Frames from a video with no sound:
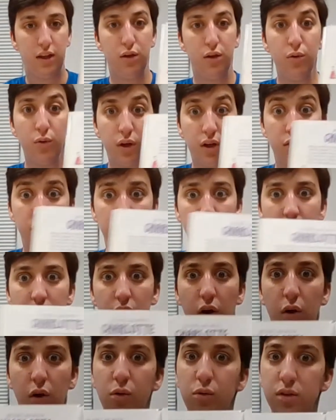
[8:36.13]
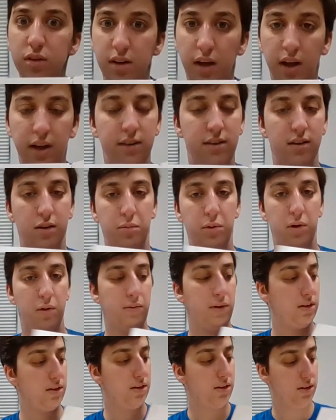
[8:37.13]
you can do your own science
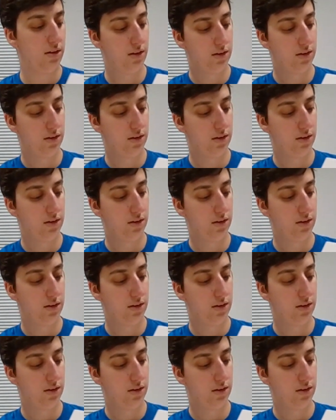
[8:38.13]
experiments.